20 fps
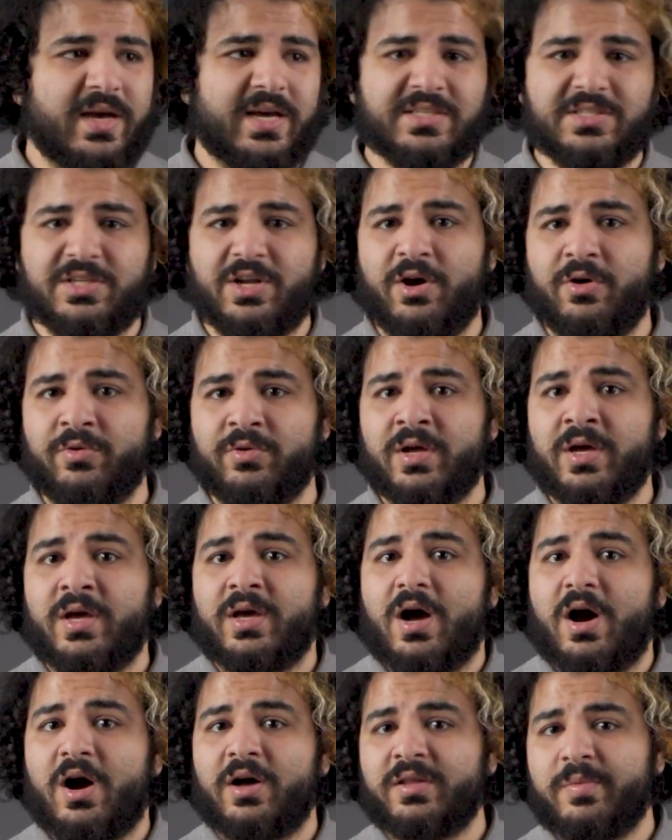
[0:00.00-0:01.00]
as known,
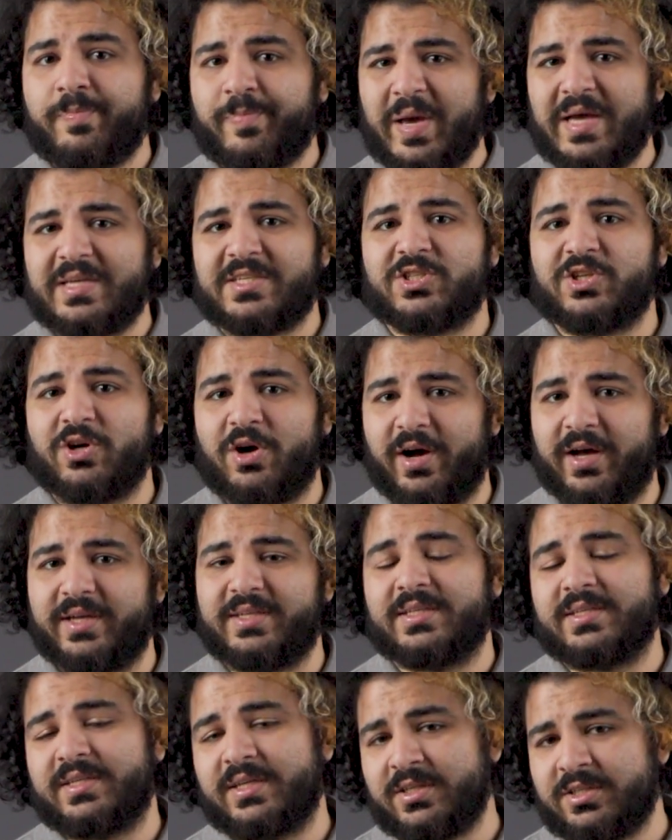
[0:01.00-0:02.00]
are the best to
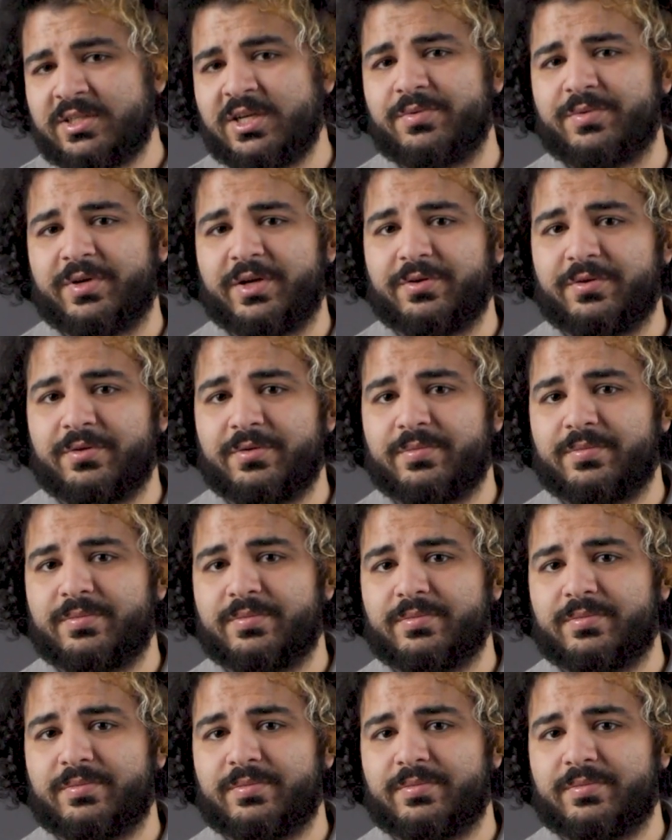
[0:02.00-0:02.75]
hide in the interior.